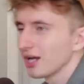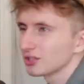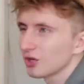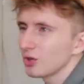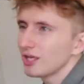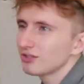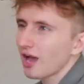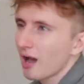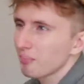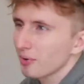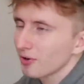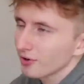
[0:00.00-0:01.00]
So let's
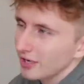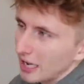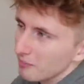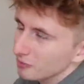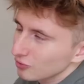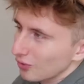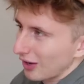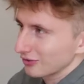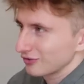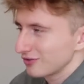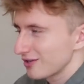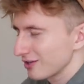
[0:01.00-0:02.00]
hop on our camels,
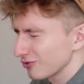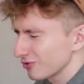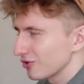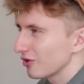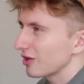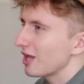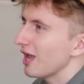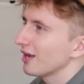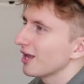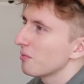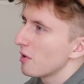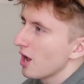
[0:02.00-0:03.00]
cross the desert to the
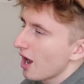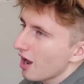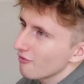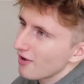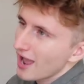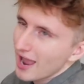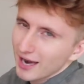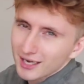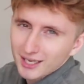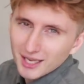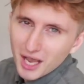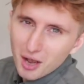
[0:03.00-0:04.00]
kingdom of
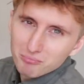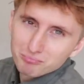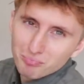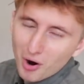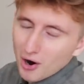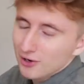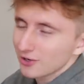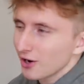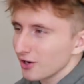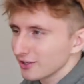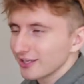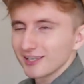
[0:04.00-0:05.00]
Andy
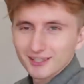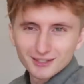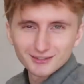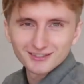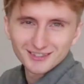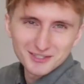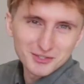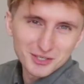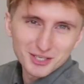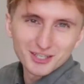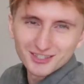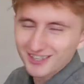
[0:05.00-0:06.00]
Barnard. Get it? Because he's the
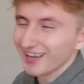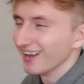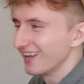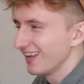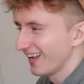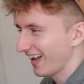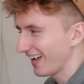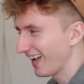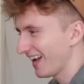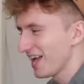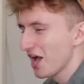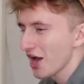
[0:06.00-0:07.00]
king.
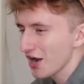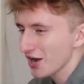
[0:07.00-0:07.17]
Yeah.